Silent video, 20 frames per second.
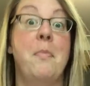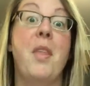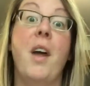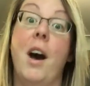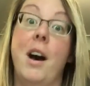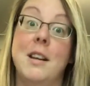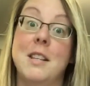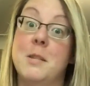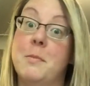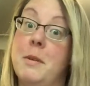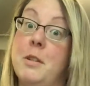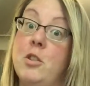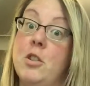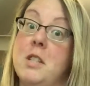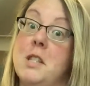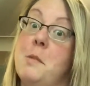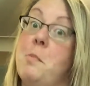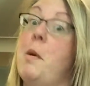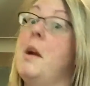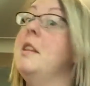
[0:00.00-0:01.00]
The husband
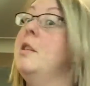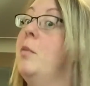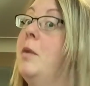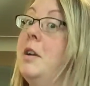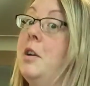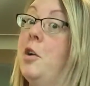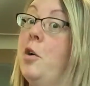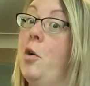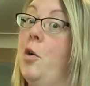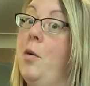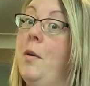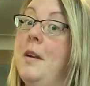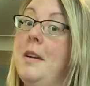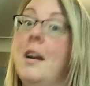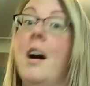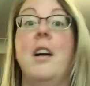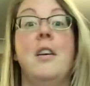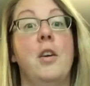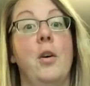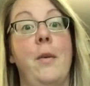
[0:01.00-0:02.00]
just sprayed the window,
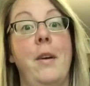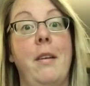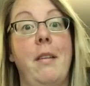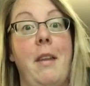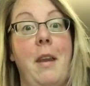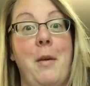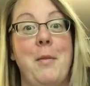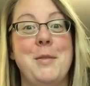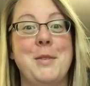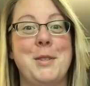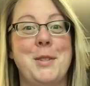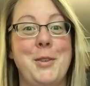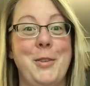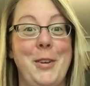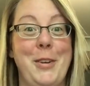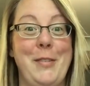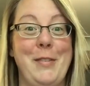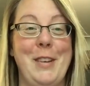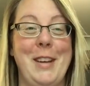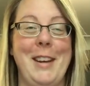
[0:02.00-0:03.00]
not knowing that I was
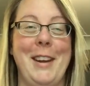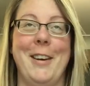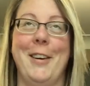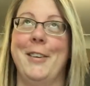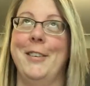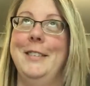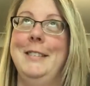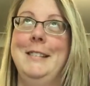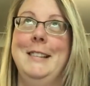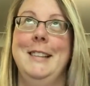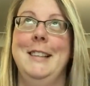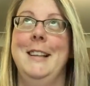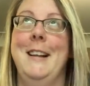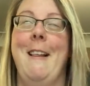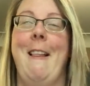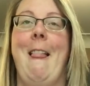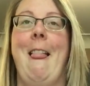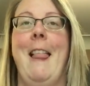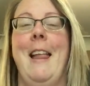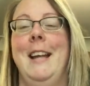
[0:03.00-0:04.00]
doing a video.
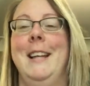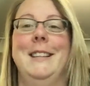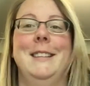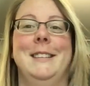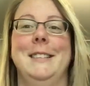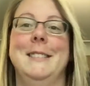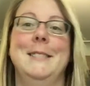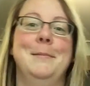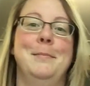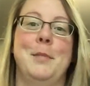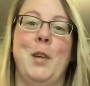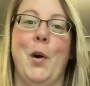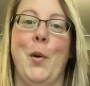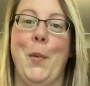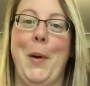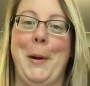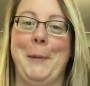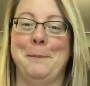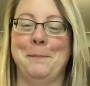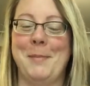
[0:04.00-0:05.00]
Oh
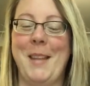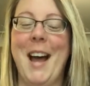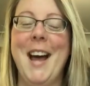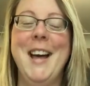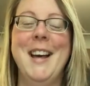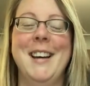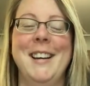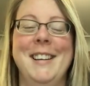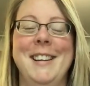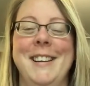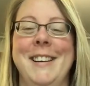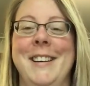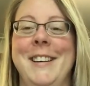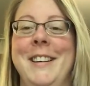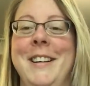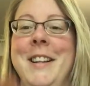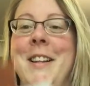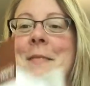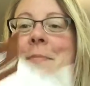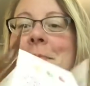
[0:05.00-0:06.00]
well.
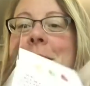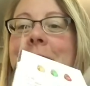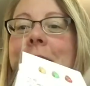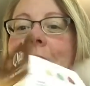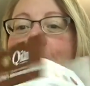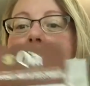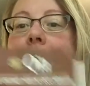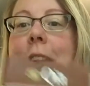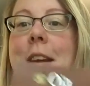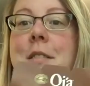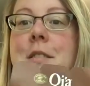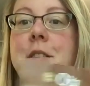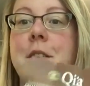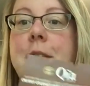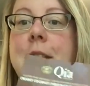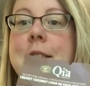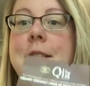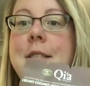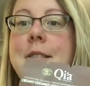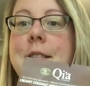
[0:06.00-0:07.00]
Okay, so
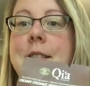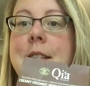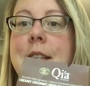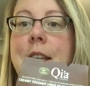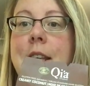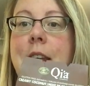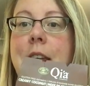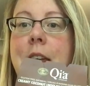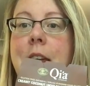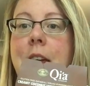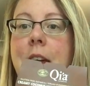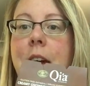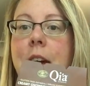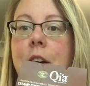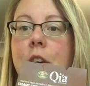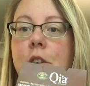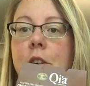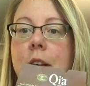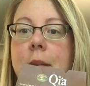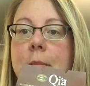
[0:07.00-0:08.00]
this is the Kia
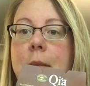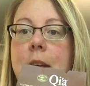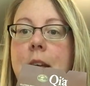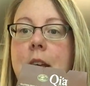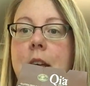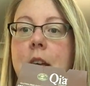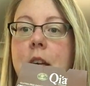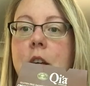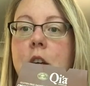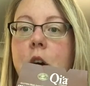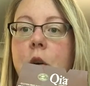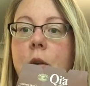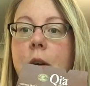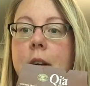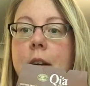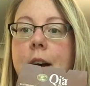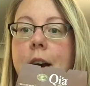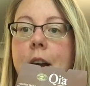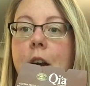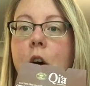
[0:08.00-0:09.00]
Creamy
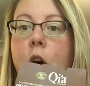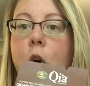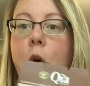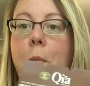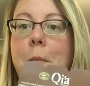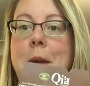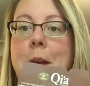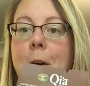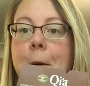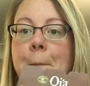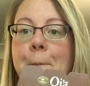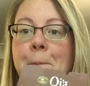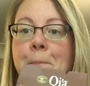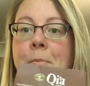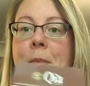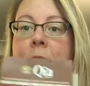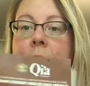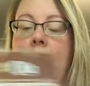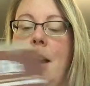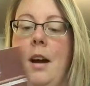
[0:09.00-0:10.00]
Coconut Oatmeal.
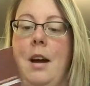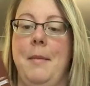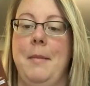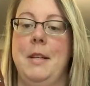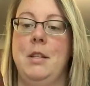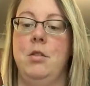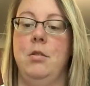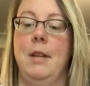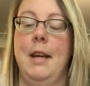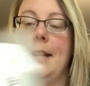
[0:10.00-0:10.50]
I do